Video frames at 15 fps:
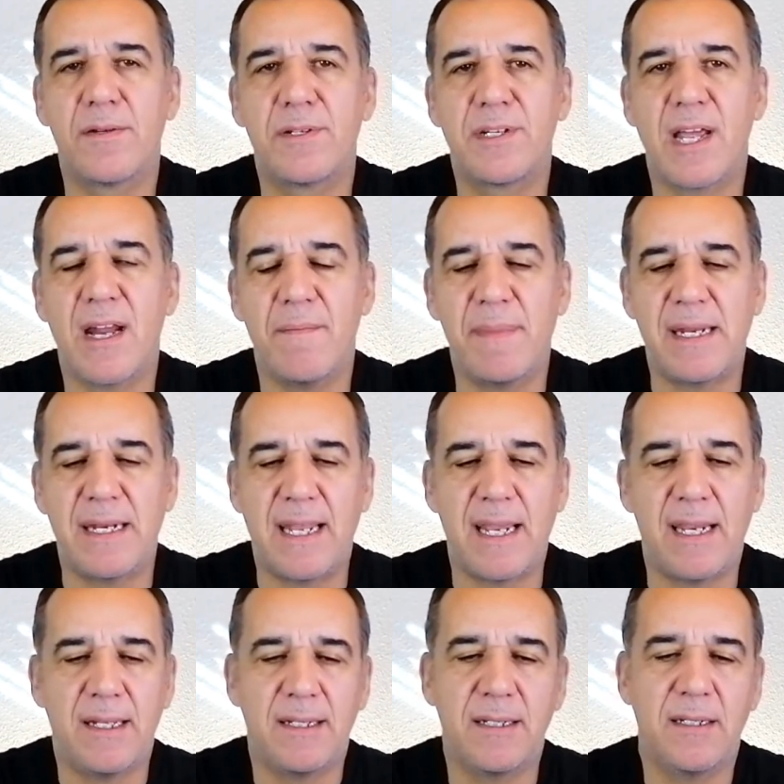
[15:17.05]

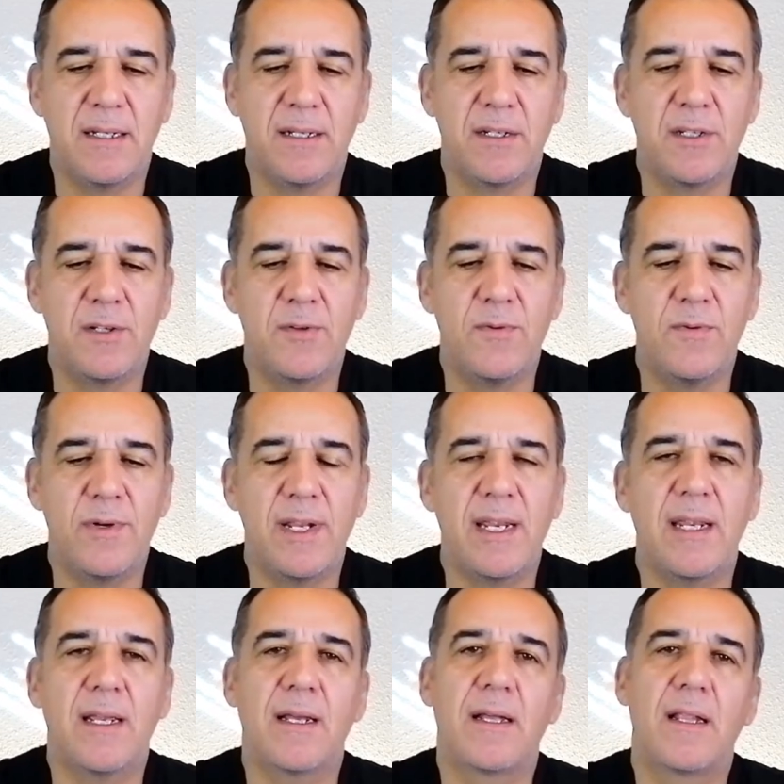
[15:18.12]
terminated
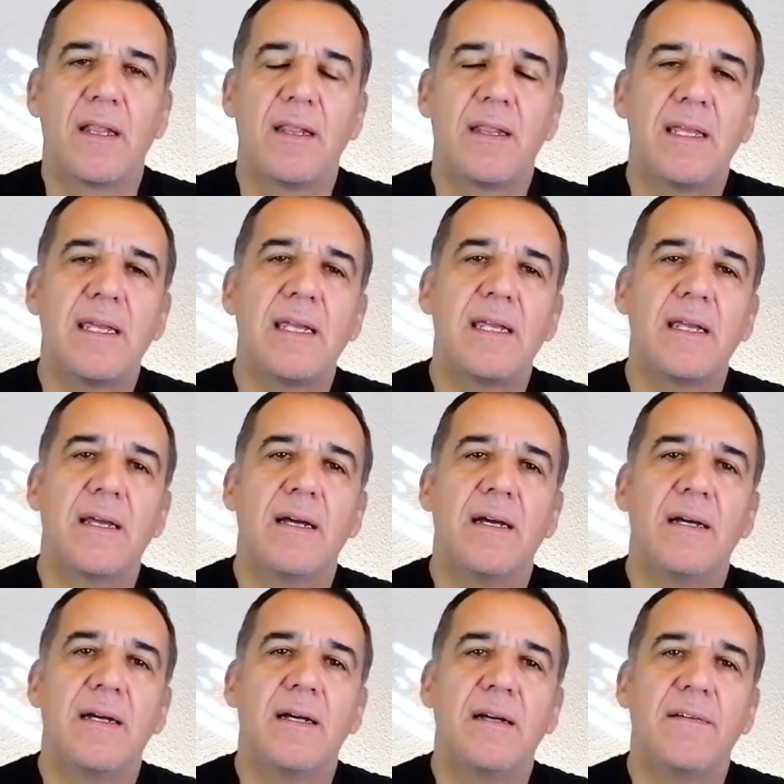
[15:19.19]
during the
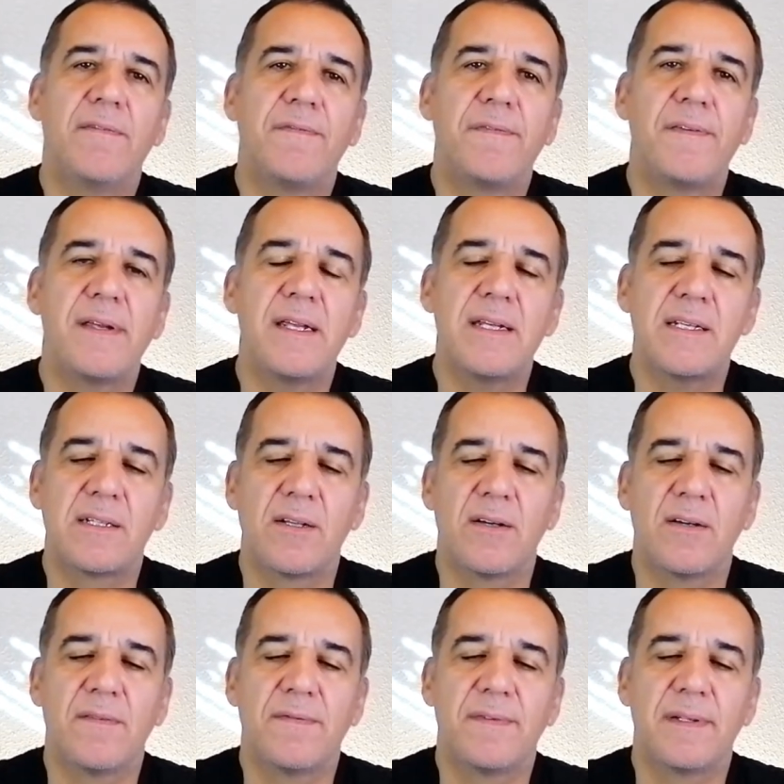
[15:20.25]
feast
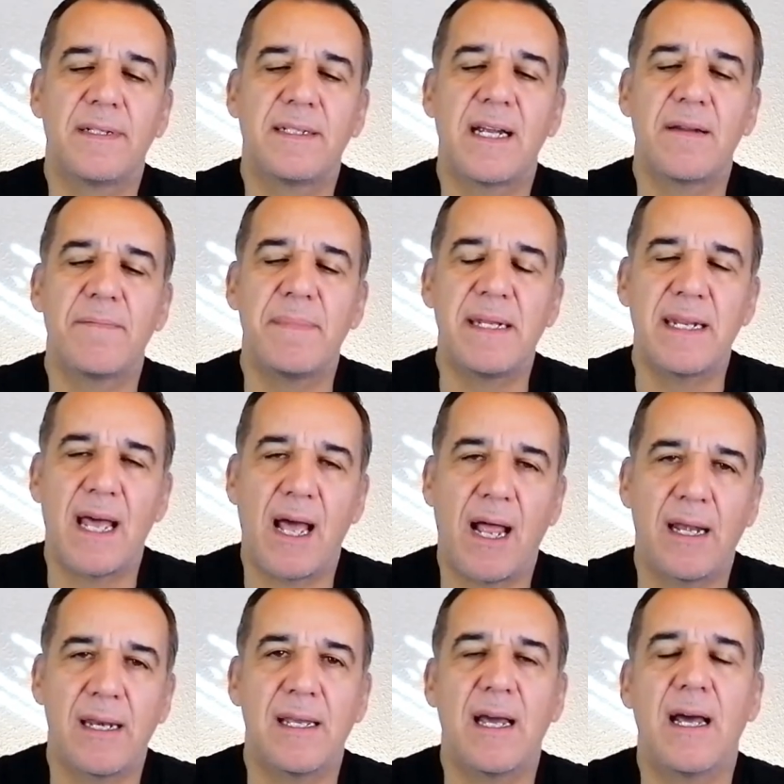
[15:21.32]
of
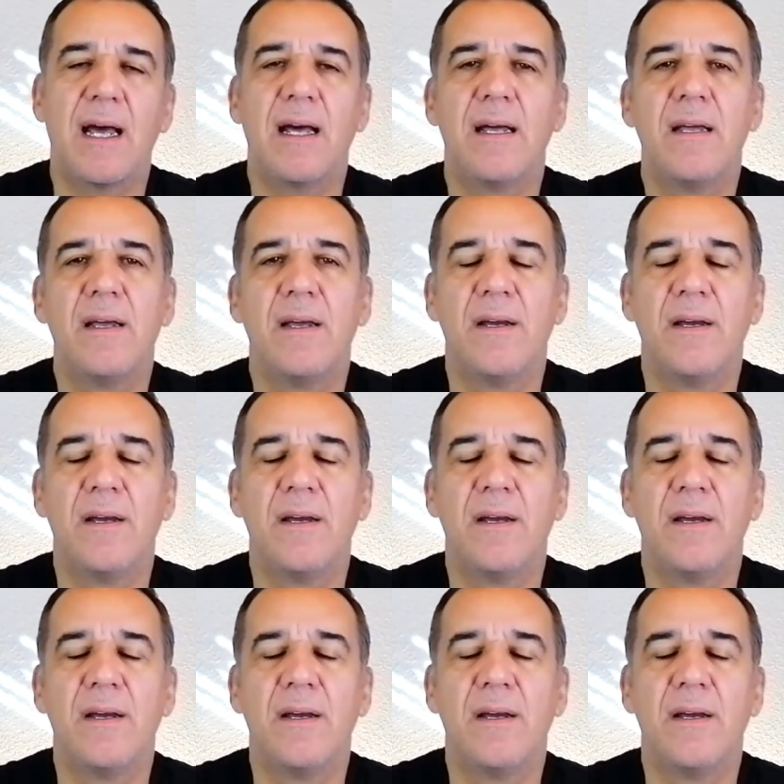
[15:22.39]
Terminalia